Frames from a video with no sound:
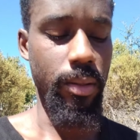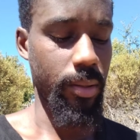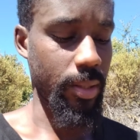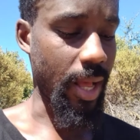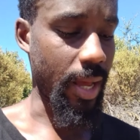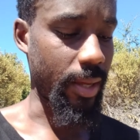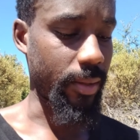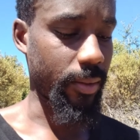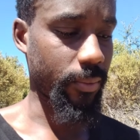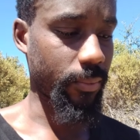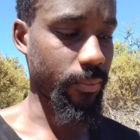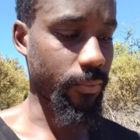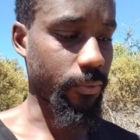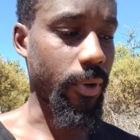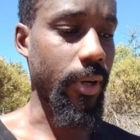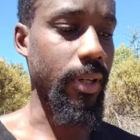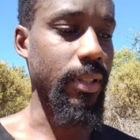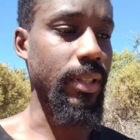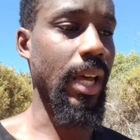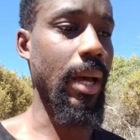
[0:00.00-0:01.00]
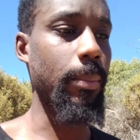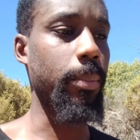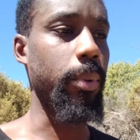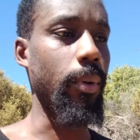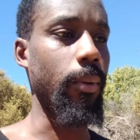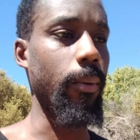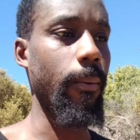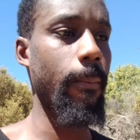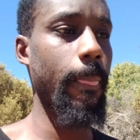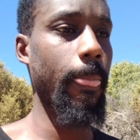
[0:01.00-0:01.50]
Like, for
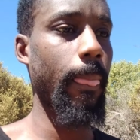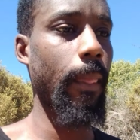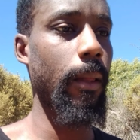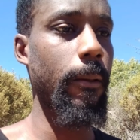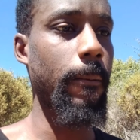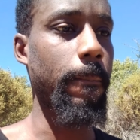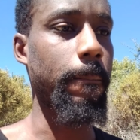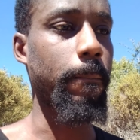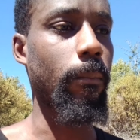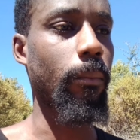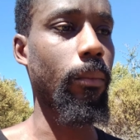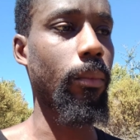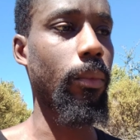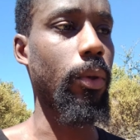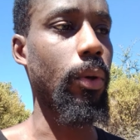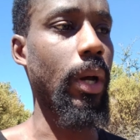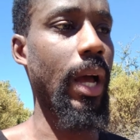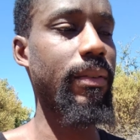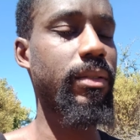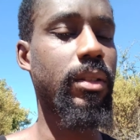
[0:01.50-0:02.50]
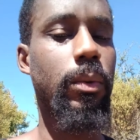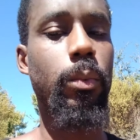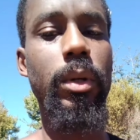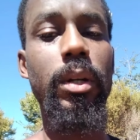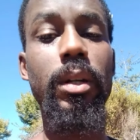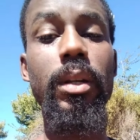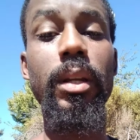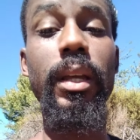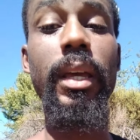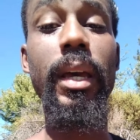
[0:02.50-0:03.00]
example, you'll have someone
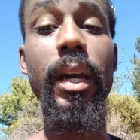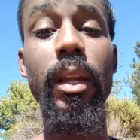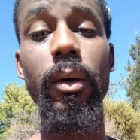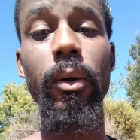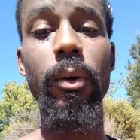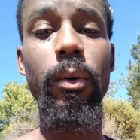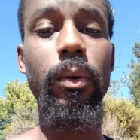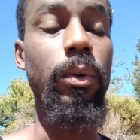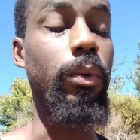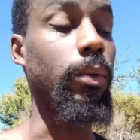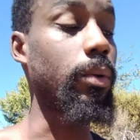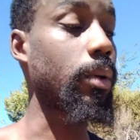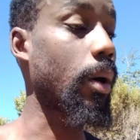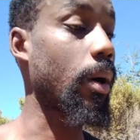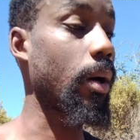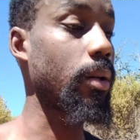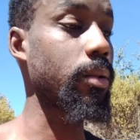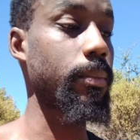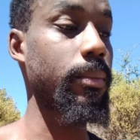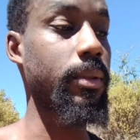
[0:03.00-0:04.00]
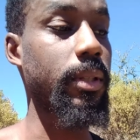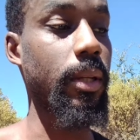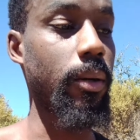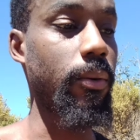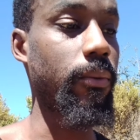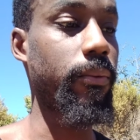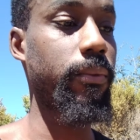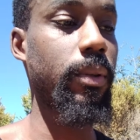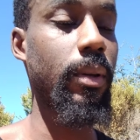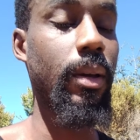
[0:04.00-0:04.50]
in the ghetto who calls
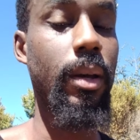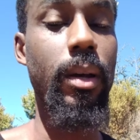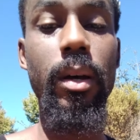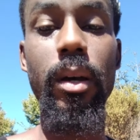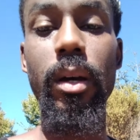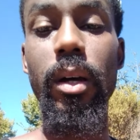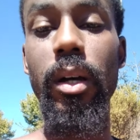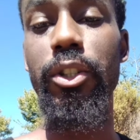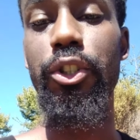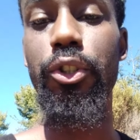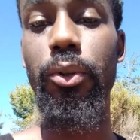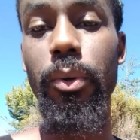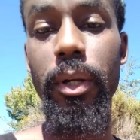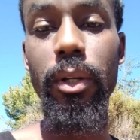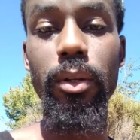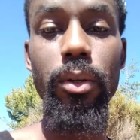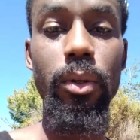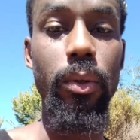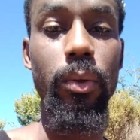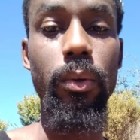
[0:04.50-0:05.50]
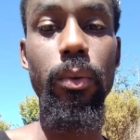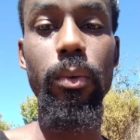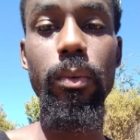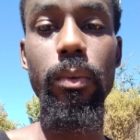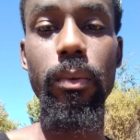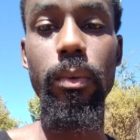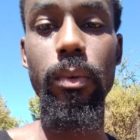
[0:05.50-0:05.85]
himself a street dude.